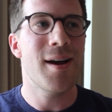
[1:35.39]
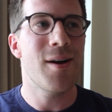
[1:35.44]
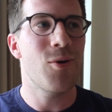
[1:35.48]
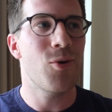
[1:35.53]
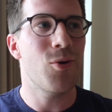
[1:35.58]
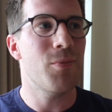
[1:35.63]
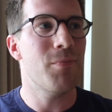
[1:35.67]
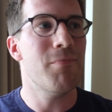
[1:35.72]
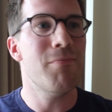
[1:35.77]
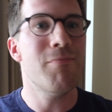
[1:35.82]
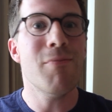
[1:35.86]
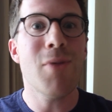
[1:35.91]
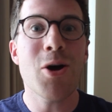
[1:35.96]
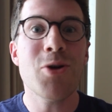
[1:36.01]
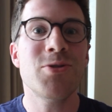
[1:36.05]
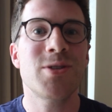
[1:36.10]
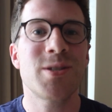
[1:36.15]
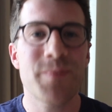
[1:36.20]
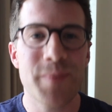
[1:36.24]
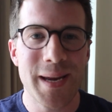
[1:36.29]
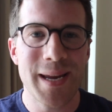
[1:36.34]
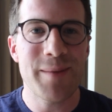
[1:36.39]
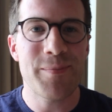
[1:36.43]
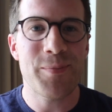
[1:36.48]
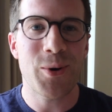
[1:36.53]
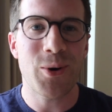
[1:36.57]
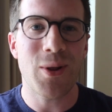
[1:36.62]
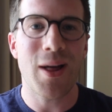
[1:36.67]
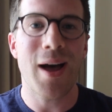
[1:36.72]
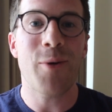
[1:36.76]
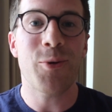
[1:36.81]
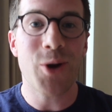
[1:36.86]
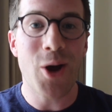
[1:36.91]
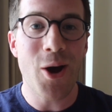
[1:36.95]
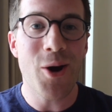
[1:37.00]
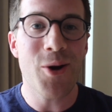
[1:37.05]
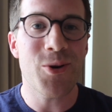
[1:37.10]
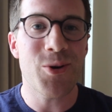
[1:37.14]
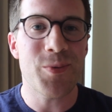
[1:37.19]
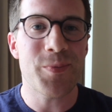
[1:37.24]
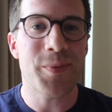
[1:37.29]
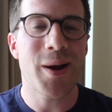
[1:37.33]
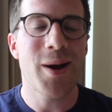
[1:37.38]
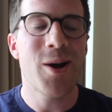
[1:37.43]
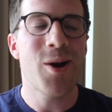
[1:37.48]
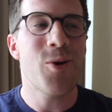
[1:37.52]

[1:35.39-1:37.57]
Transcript: or most people I would hope,